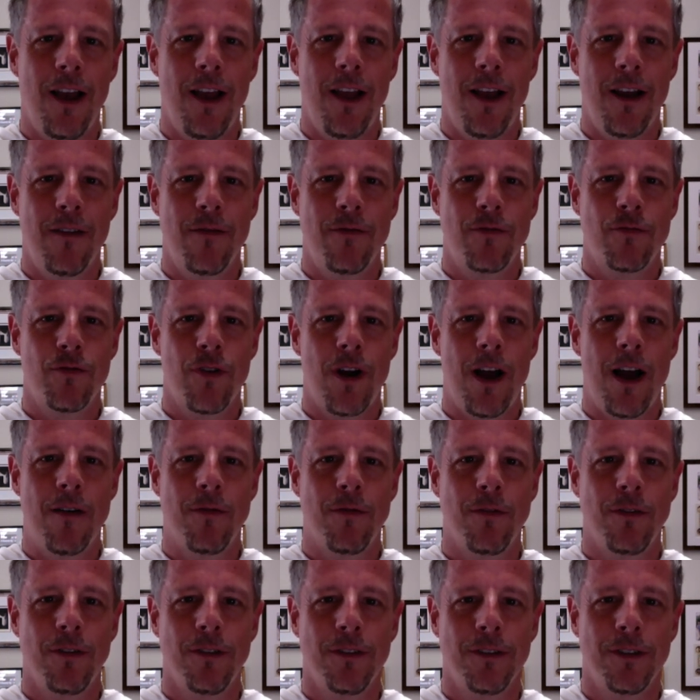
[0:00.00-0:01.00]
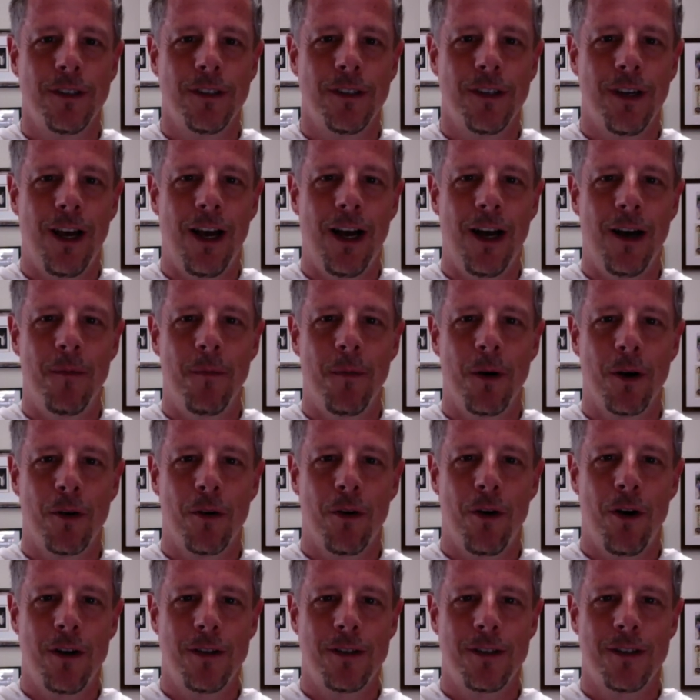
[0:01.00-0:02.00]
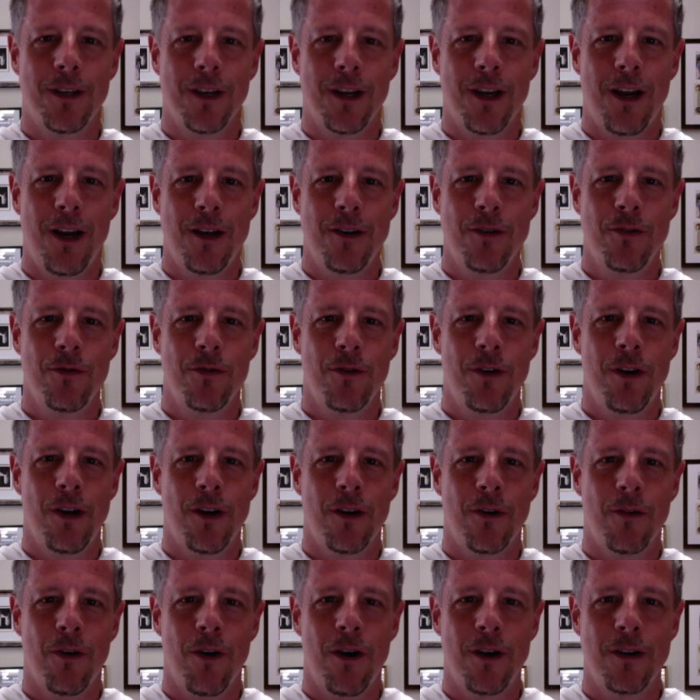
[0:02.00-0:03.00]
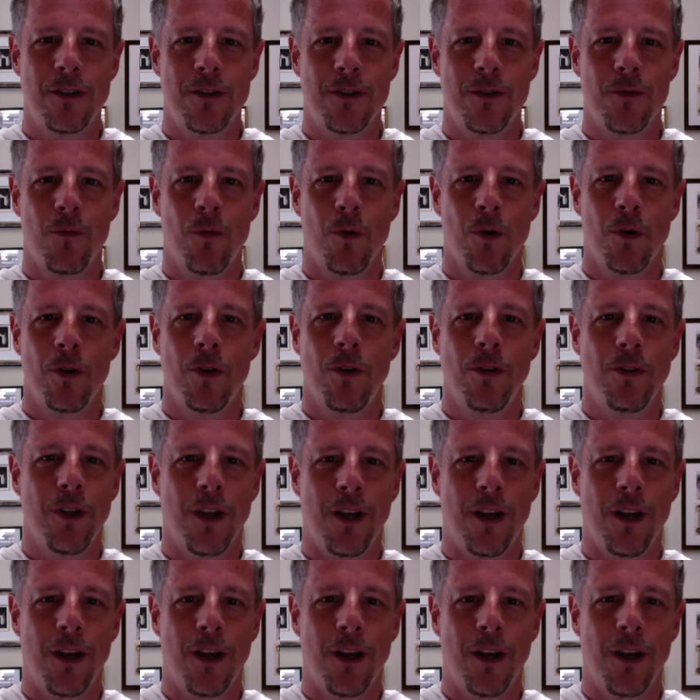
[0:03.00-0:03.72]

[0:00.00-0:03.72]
have traveled across the country and across the world,